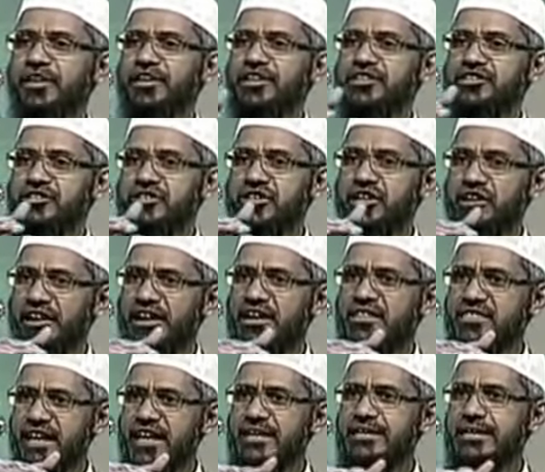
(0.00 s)

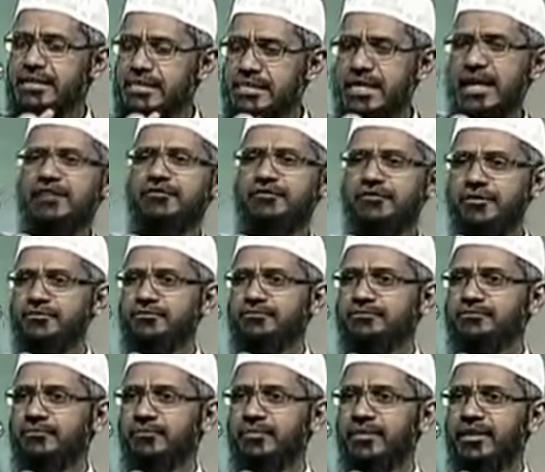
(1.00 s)
children's age itself,
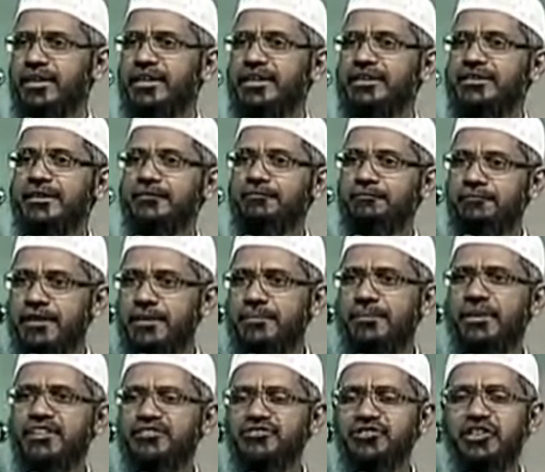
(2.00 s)
the
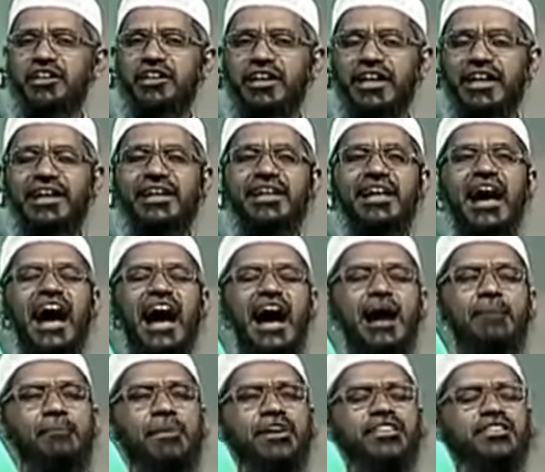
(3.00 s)
female children are
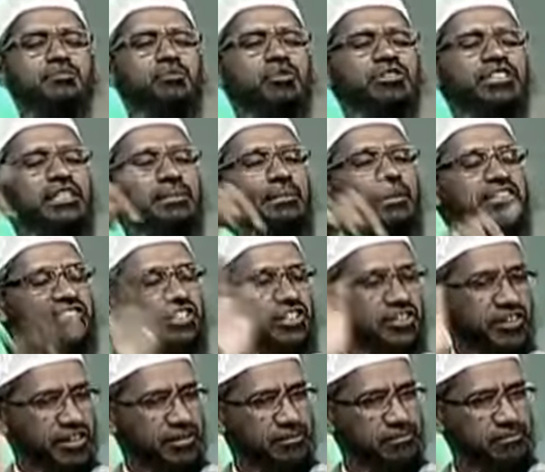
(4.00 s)
much more than the male
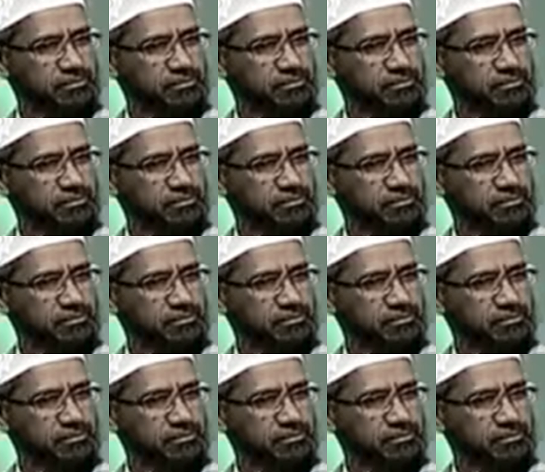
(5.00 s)
children.